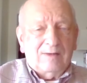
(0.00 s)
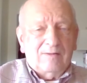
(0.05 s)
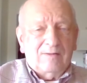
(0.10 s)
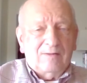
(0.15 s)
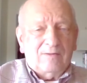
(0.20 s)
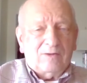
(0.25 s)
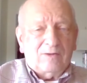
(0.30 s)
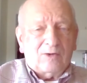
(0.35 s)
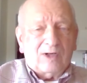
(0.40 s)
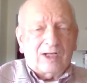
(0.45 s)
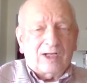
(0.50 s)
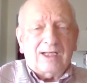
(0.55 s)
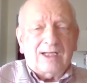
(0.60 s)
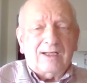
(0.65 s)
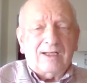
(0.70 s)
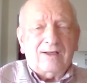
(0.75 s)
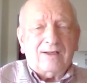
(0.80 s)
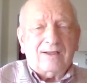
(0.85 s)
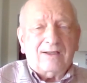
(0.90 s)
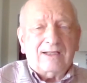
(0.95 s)
For
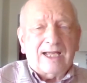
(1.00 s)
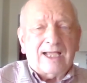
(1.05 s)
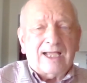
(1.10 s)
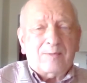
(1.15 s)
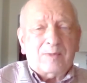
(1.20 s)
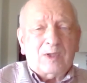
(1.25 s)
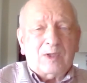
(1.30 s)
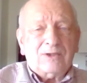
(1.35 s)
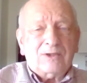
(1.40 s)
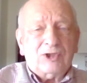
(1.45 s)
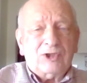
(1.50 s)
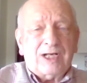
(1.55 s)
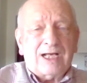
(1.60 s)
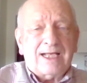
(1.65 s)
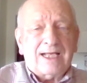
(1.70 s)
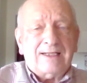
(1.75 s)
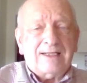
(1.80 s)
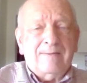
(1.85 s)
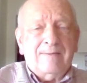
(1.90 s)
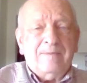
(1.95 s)
a catapult
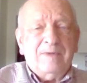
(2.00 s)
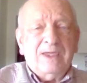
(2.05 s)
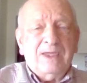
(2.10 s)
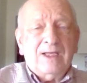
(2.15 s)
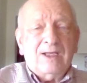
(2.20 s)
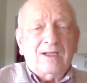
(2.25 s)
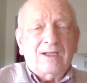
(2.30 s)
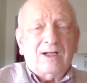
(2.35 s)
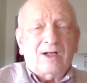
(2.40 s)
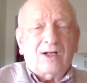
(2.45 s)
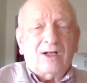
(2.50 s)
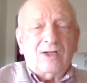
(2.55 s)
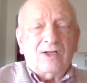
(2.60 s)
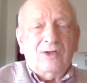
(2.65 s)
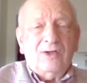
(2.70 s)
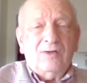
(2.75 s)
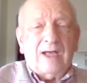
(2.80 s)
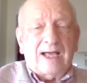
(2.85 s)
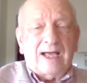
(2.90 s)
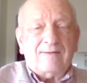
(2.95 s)
shot,
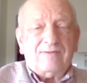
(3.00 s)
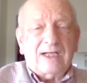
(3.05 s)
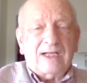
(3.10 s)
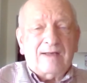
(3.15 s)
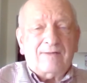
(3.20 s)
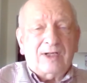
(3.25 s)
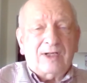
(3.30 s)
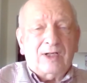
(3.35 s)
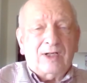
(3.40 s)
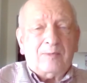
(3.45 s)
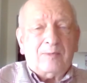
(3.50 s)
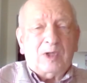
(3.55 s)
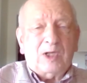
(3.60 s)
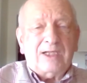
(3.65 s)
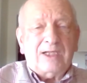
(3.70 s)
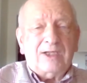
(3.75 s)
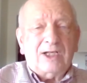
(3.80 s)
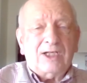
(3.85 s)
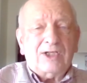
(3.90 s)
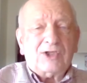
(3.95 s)
you have to have an
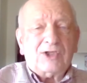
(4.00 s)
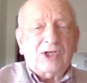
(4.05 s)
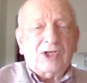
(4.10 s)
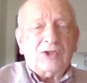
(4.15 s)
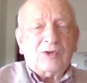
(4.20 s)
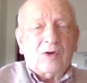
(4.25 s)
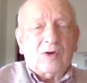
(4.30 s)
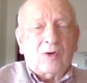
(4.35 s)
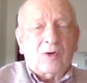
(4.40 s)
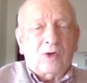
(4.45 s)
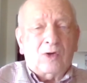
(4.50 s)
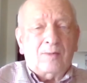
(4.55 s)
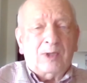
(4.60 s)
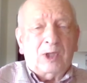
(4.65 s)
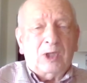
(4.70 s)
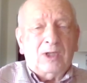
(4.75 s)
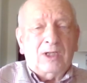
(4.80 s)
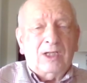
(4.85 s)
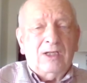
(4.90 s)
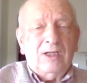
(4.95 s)
airplane that is controllable